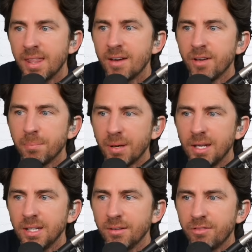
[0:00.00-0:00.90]
They have a
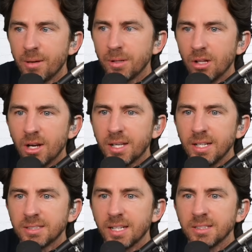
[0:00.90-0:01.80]
pending family law
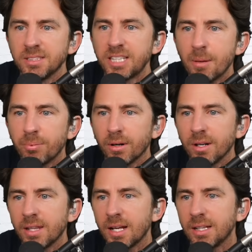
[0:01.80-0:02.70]
case that is
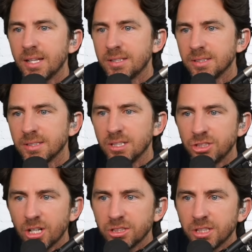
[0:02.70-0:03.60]
separate that Clayton's
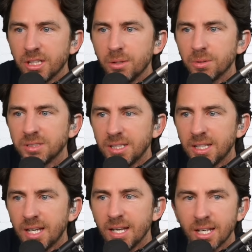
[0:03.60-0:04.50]
injunction he was
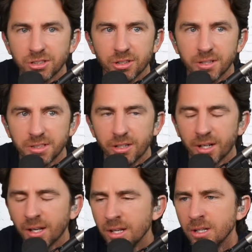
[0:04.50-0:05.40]
seeking at yesterday's
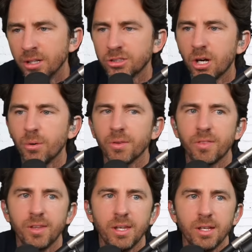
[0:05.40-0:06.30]
hearing. So
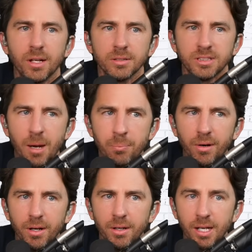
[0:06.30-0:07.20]
the
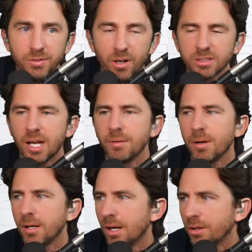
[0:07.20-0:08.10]
separate, as far as I
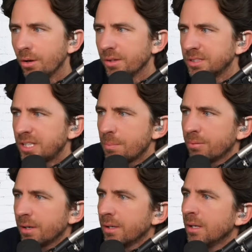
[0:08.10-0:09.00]
uh, know, the
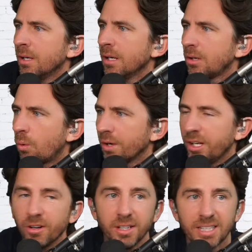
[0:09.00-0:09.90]
separate court
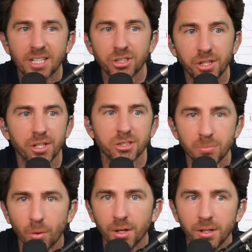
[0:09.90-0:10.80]
hearing is actually this
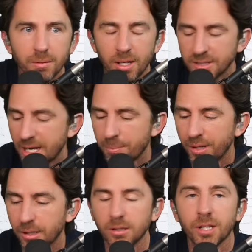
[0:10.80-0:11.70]
morning, and it's
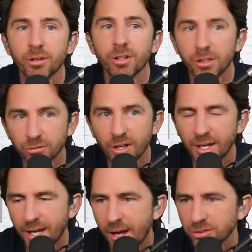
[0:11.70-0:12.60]
happening literally
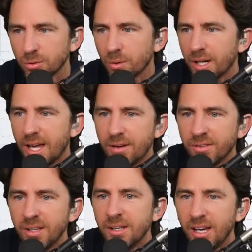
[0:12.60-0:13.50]
right now. So we're going to have
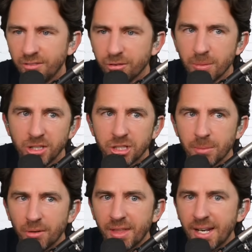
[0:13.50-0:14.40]
information
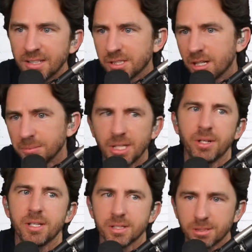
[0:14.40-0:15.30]
about that as it comes out.
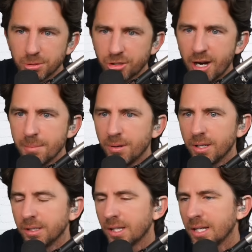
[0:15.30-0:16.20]
Hit the subscribe button
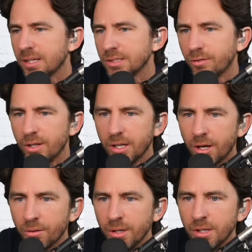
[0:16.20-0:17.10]
and like this
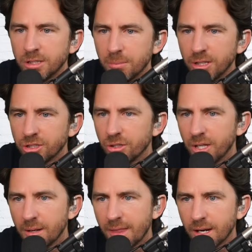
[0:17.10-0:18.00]
video to make sure you
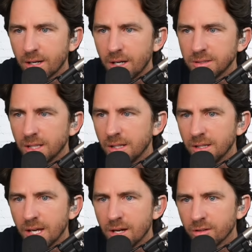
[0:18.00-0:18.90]
get that content in
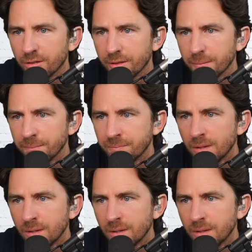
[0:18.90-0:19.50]
the algorithm.